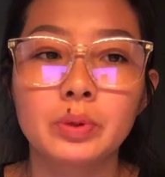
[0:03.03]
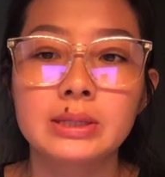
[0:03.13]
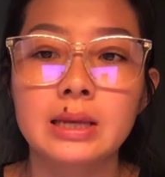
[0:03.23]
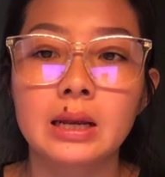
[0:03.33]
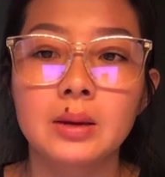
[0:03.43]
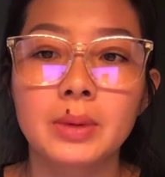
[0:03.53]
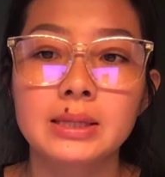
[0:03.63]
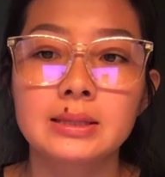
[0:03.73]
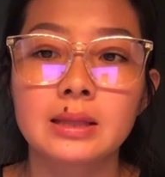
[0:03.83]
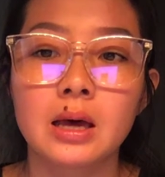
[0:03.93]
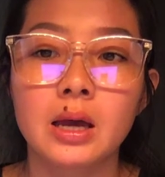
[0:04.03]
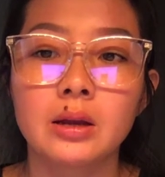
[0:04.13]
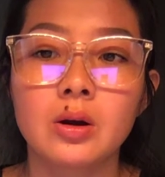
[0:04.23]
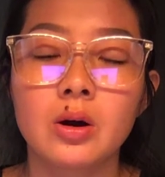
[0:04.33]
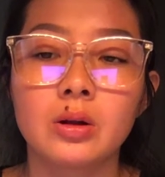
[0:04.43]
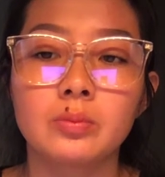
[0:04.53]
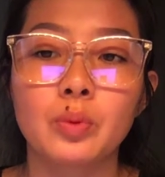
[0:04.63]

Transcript: presenting my slide on